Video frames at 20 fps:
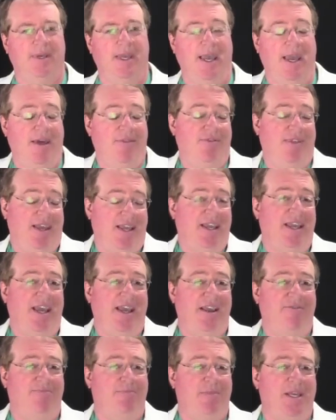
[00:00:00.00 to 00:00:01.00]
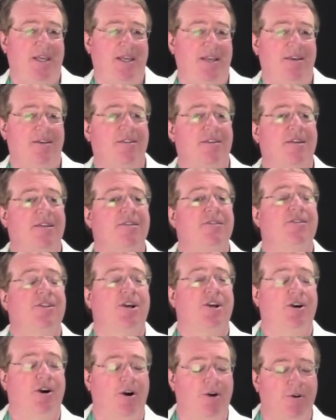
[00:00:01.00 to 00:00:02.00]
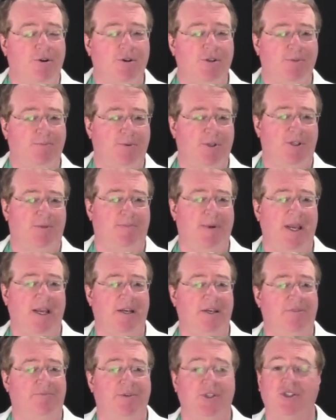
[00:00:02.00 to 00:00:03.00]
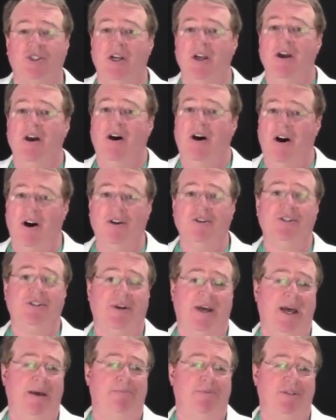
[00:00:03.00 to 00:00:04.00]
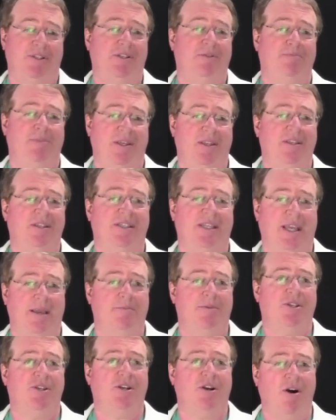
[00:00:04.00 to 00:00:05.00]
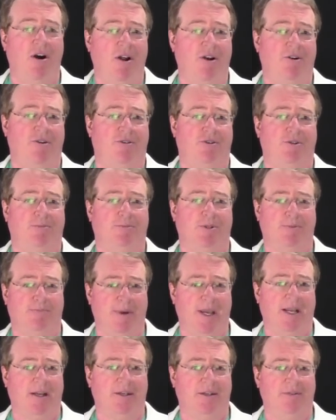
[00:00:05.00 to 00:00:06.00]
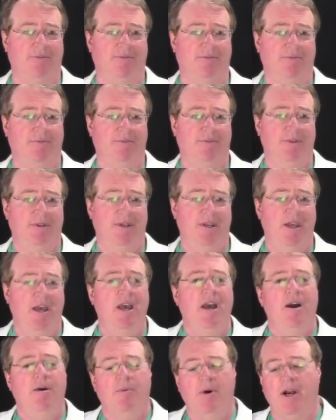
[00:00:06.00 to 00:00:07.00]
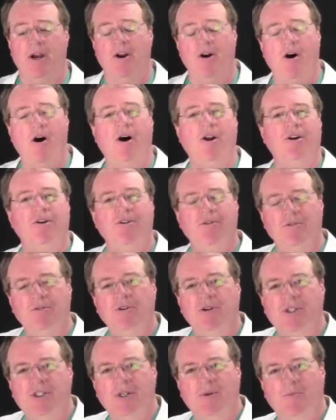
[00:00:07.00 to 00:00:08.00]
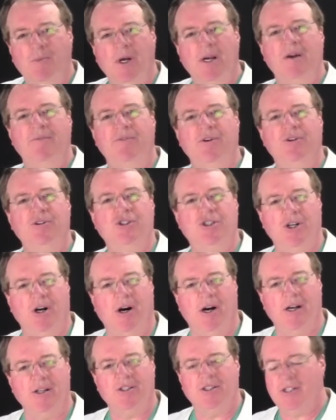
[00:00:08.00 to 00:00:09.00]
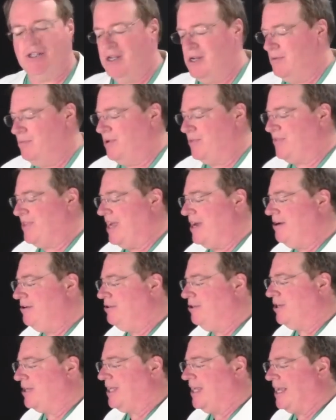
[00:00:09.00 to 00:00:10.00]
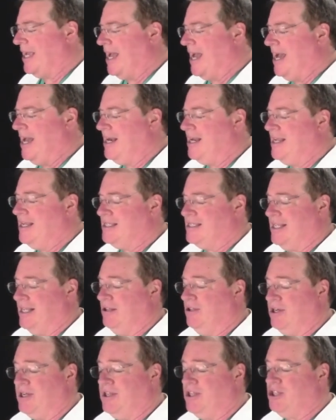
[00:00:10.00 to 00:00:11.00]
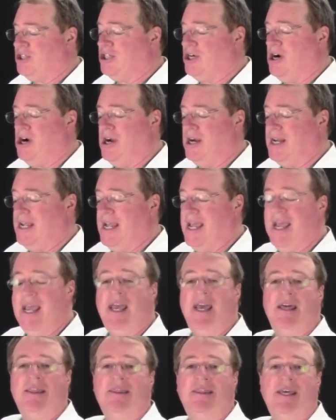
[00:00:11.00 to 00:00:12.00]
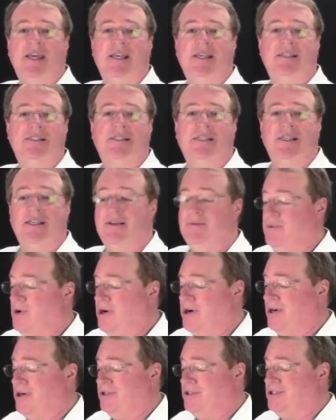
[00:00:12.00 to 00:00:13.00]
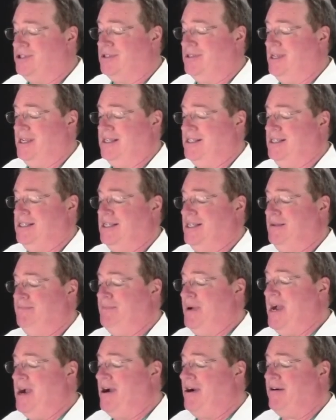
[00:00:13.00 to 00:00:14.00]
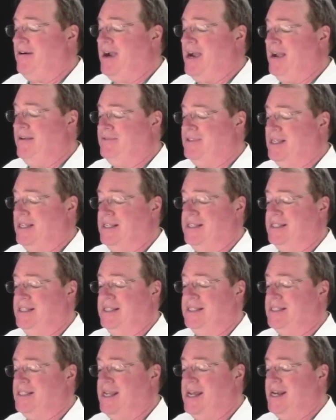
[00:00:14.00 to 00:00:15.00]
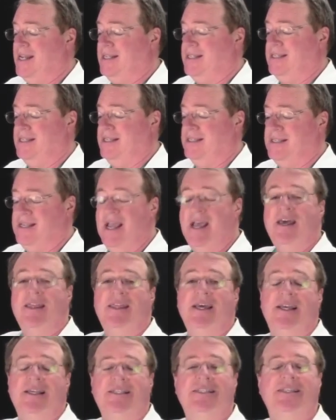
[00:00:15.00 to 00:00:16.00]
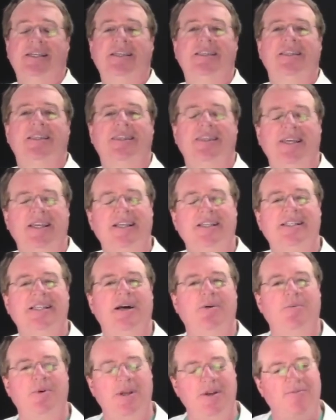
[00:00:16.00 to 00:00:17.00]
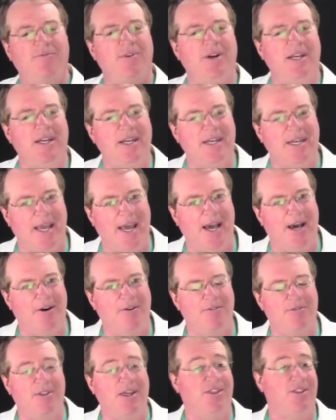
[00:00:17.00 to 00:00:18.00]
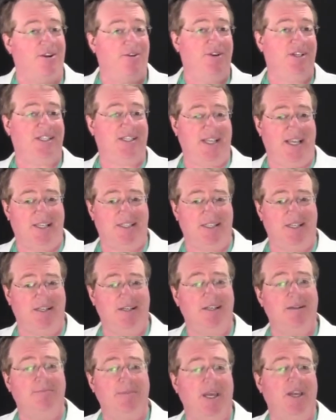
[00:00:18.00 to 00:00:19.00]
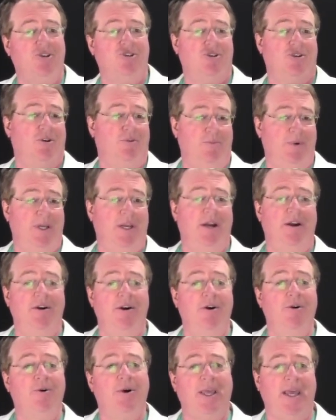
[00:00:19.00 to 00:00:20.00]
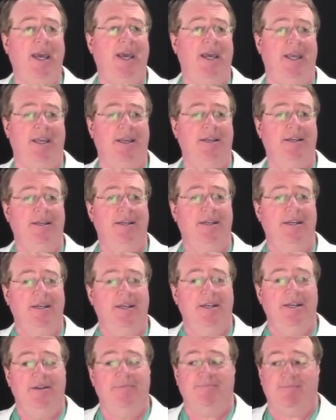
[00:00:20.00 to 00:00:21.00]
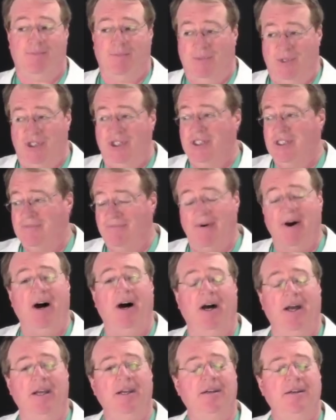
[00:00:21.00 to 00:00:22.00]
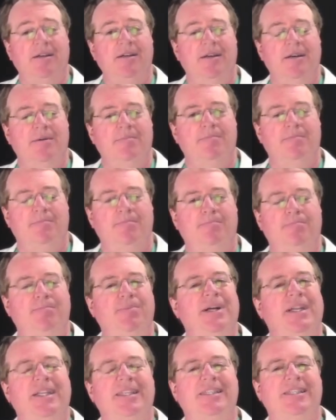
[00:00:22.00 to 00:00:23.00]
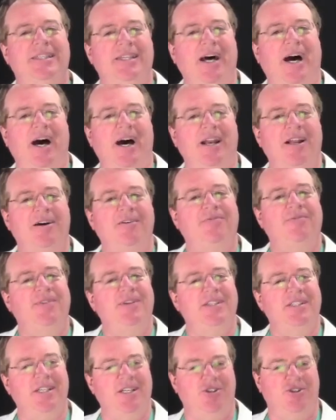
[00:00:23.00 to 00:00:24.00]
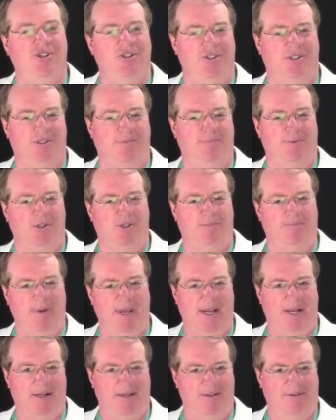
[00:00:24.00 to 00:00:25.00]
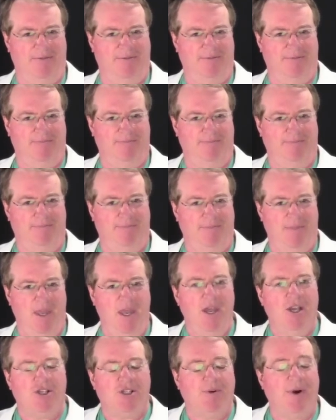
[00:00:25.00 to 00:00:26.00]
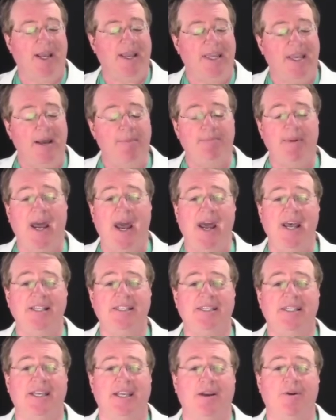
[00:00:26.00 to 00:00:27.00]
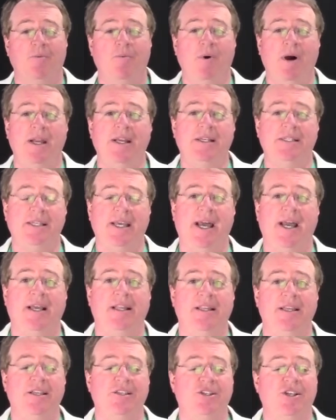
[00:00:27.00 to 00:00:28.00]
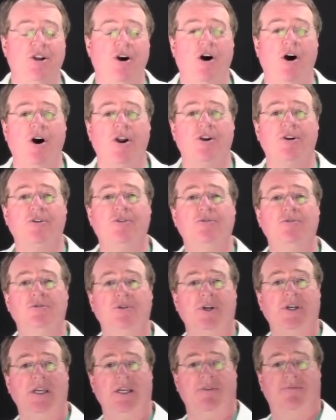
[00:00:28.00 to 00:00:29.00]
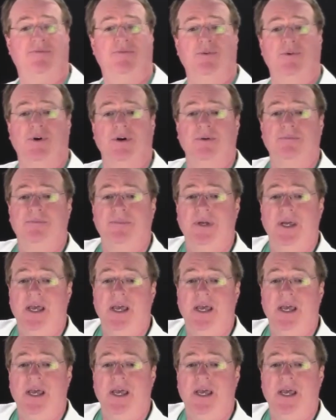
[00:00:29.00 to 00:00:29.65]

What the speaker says: And they gave me the coder's perspective, which also happens to be the same as an auditor's perspective. When an auditor looks at one of your charts, what they're looking at is they look at the chart and they see words. They see paragraphs, they see sentences, they see the things that we've written down that they're assessing to make sure we are okay. Which is fine, but it's not a physician's perspective. So I kept asking, what exactly is an auditor looking for?